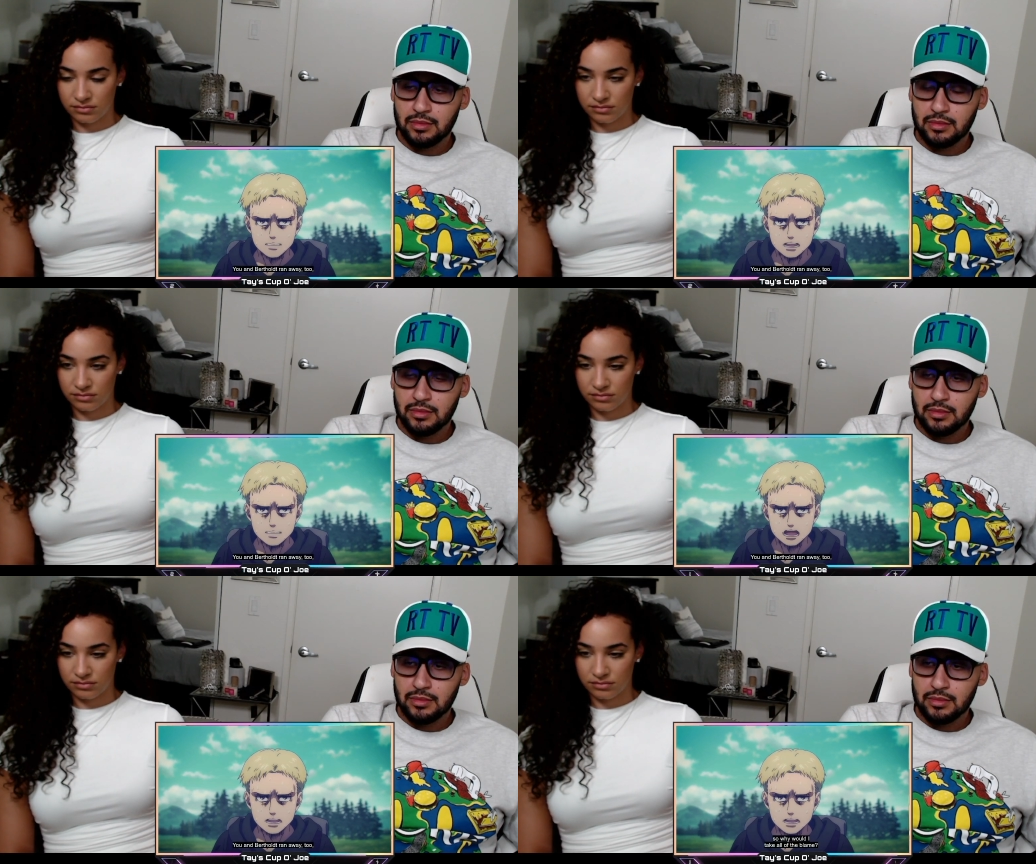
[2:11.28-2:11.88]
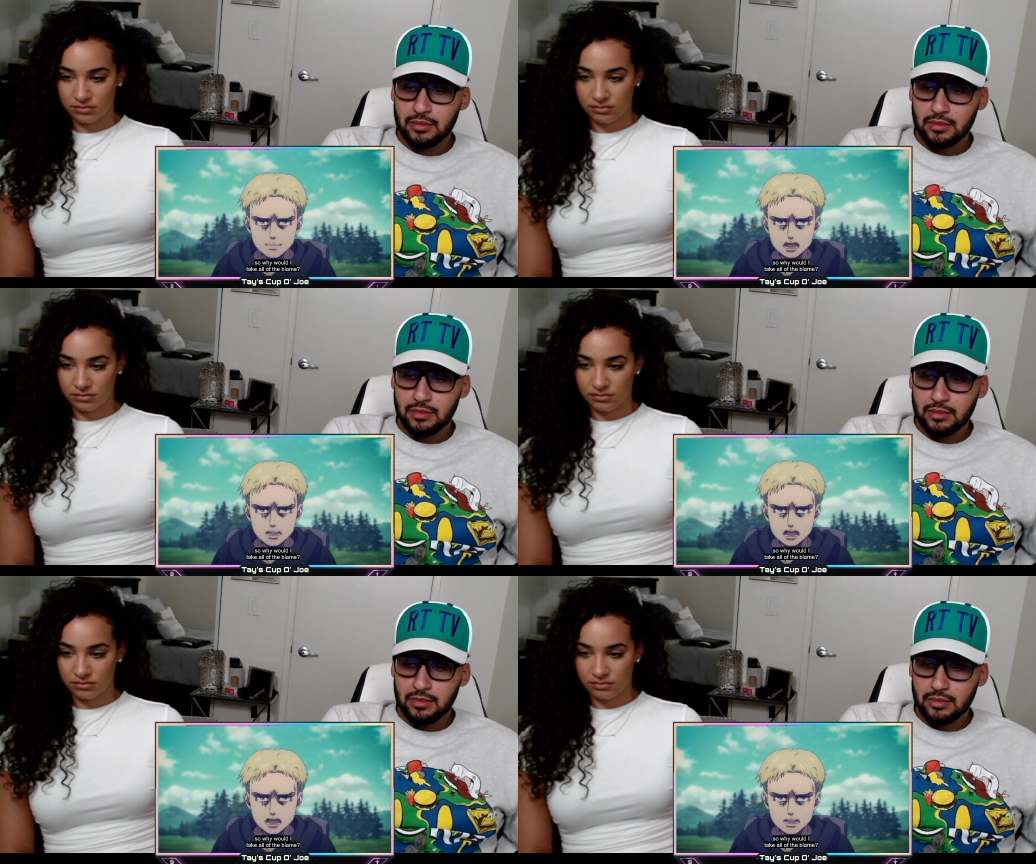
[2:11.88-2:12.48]
Speaker 1: too, so why would
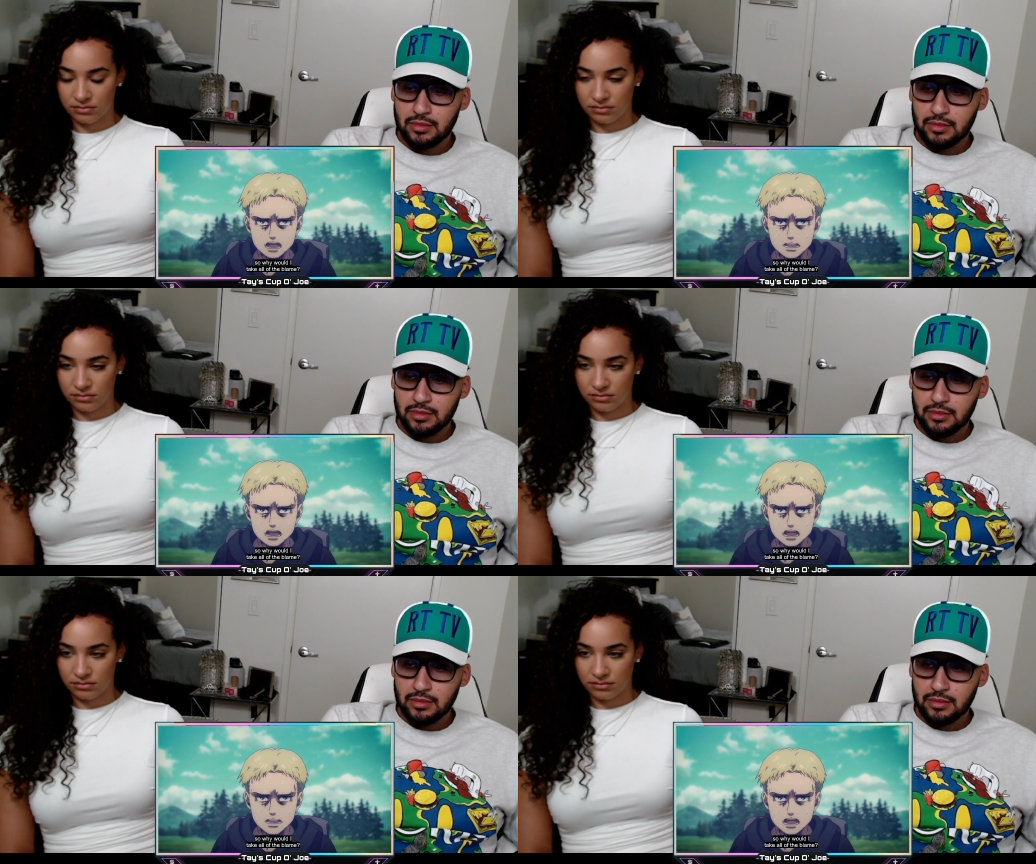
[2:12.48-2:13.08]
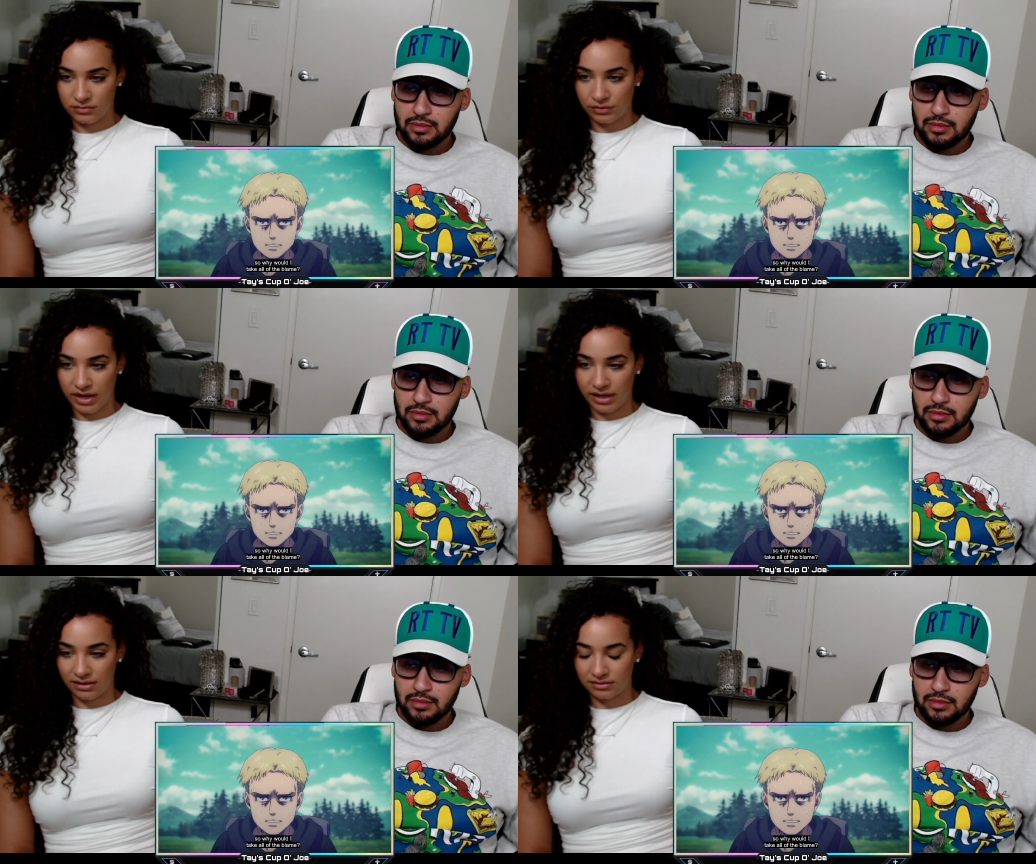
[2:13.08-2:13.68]
I take all the blame?
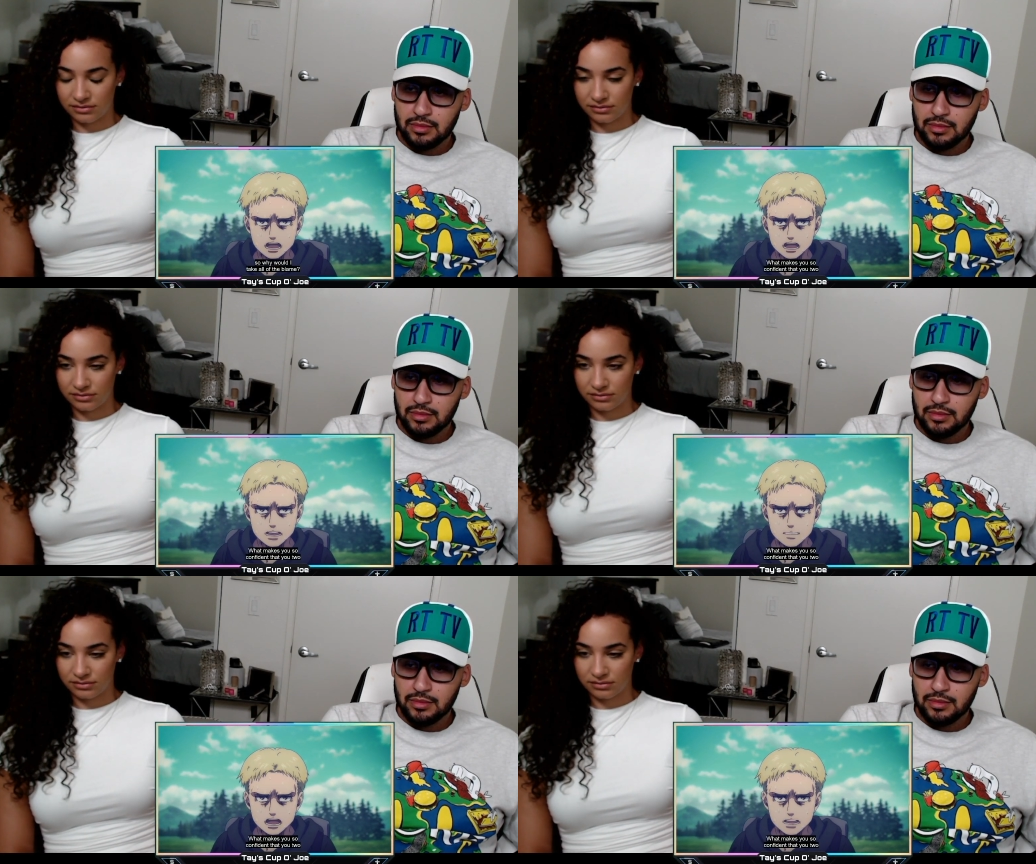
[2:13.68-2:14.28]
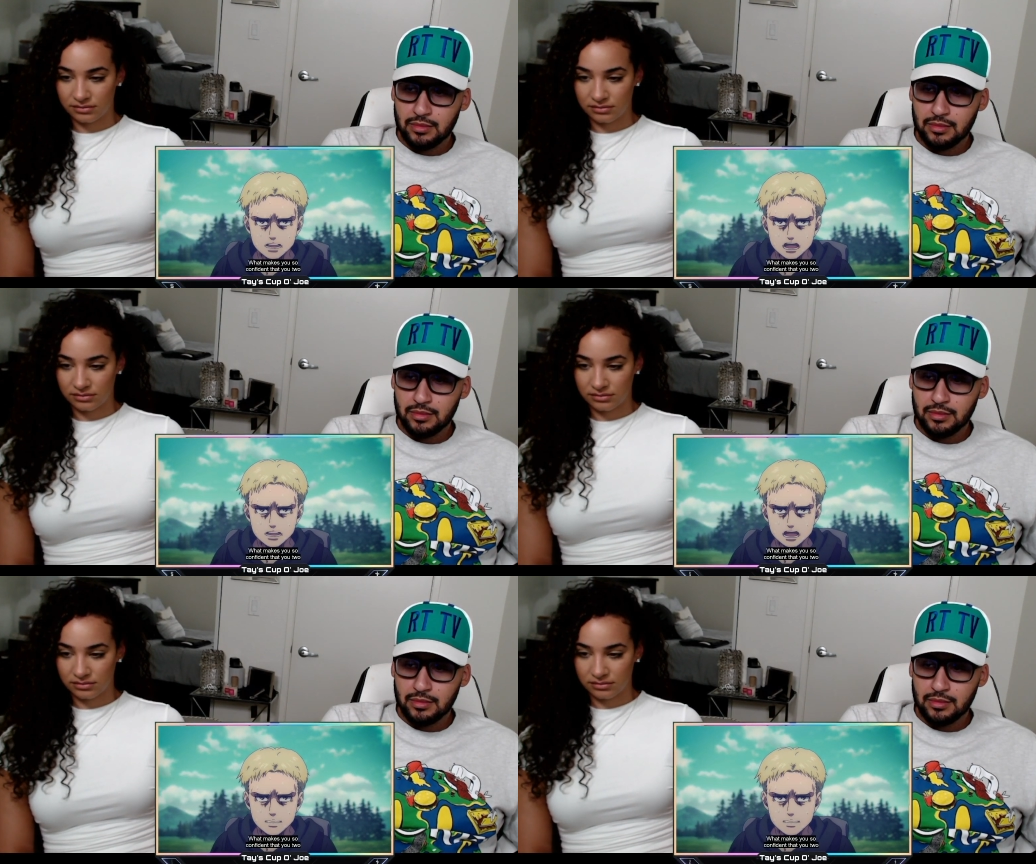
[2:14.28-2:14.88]
Right. What makes you so
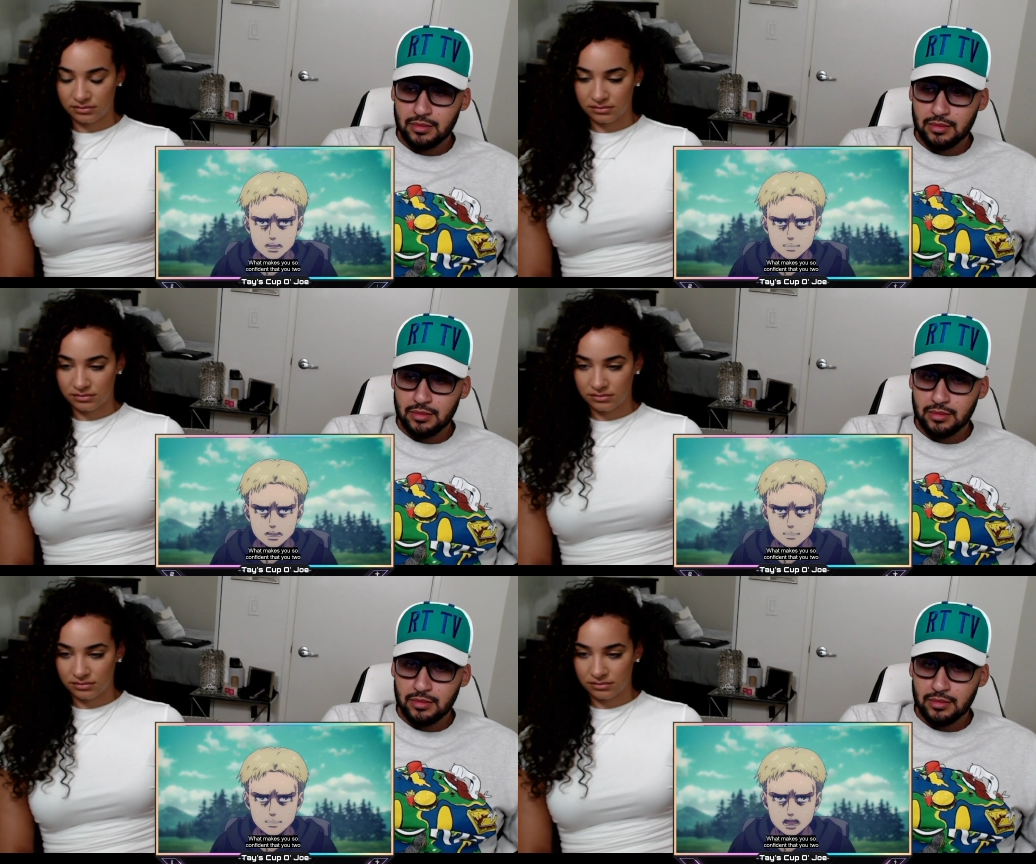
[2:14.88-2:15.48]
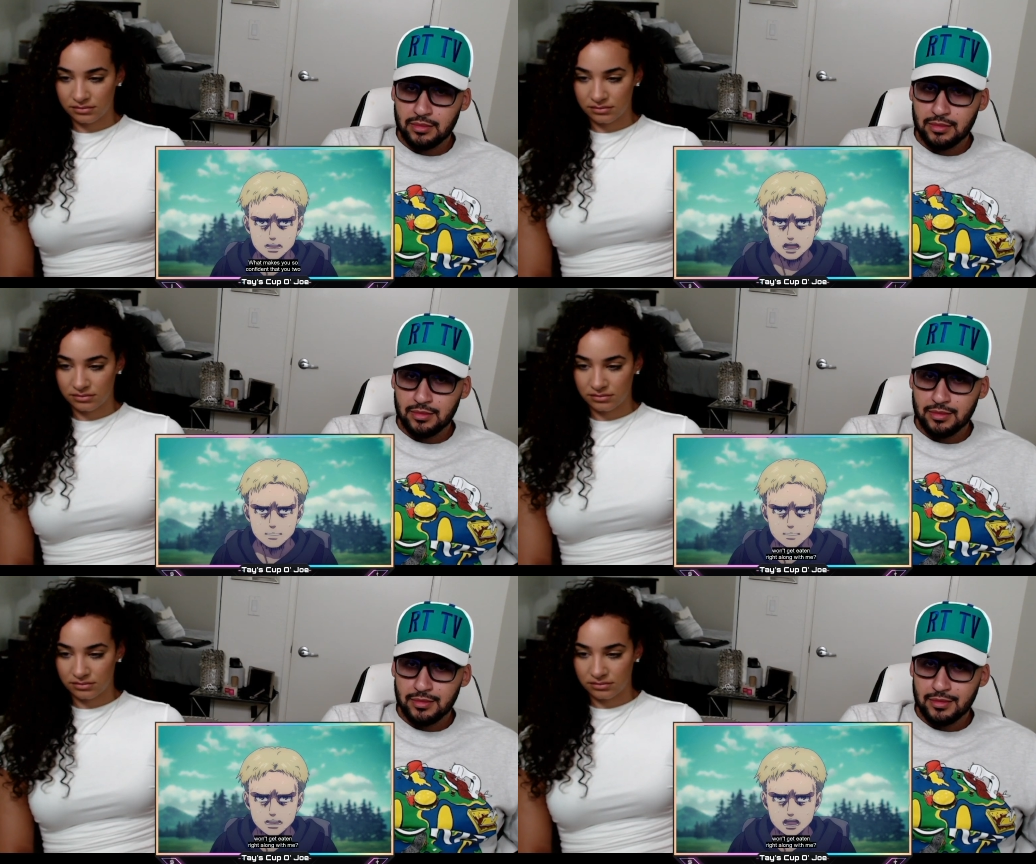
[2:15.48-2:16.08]
confident that you two won't get
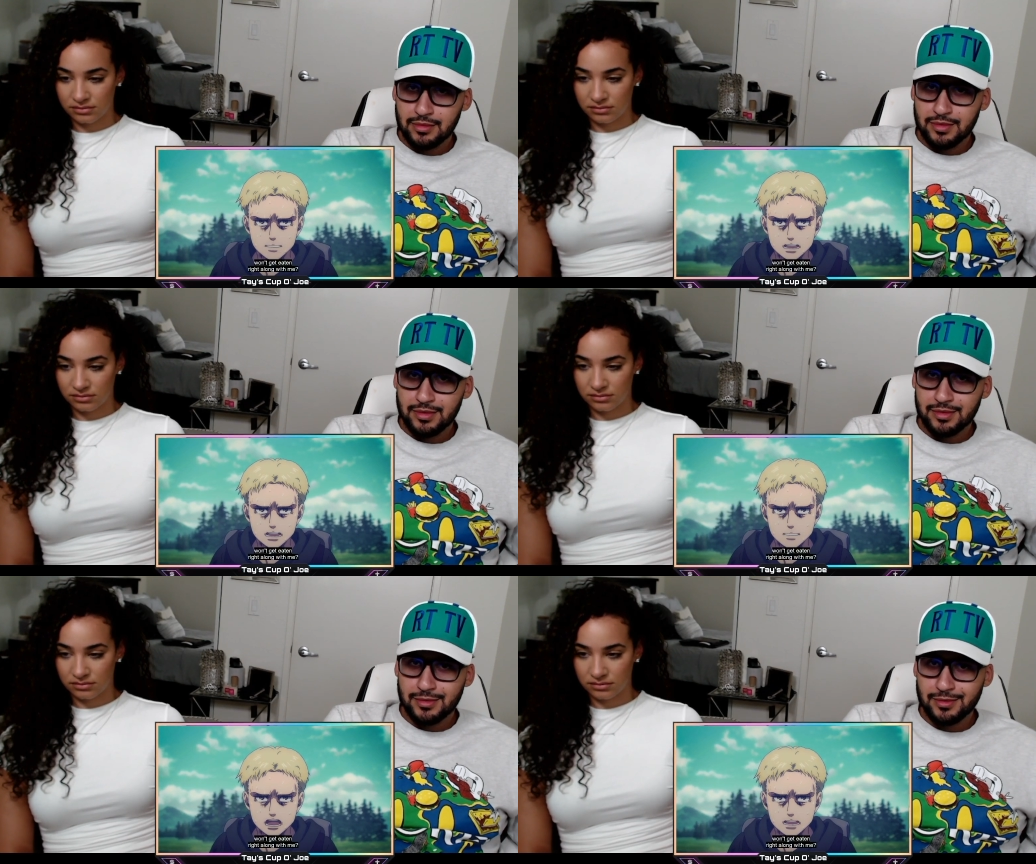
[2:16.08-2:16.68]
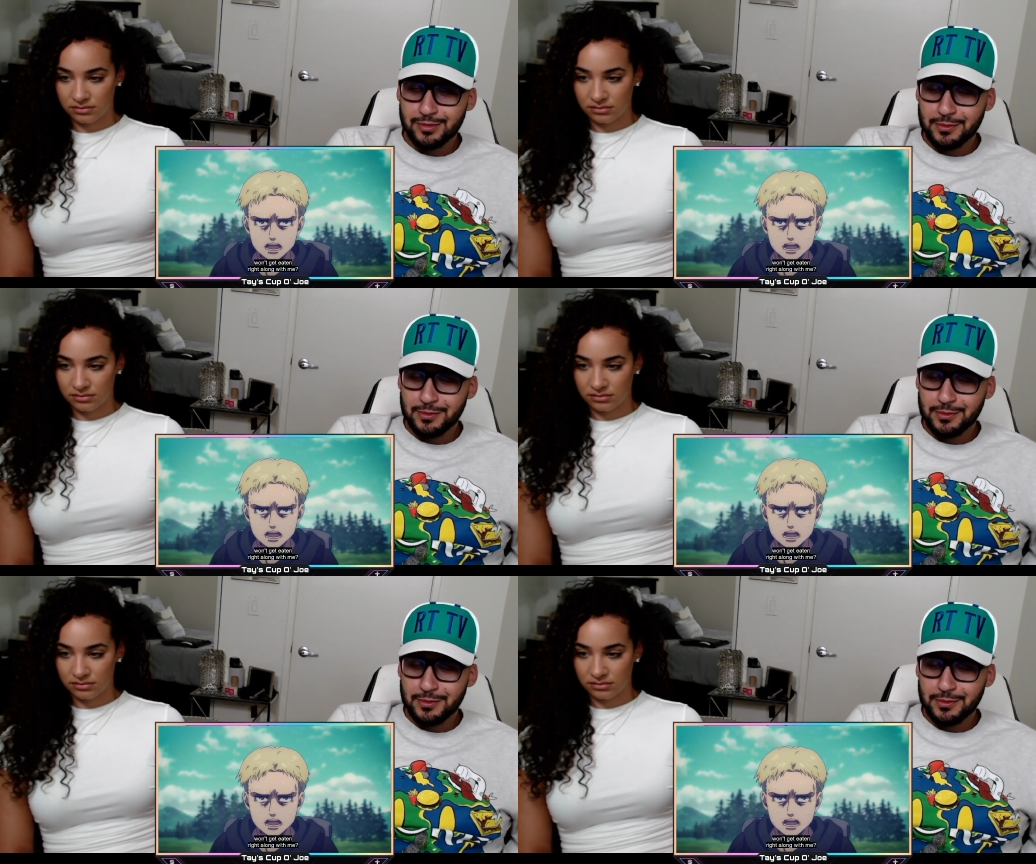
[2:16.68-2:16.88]
eaten right along with me?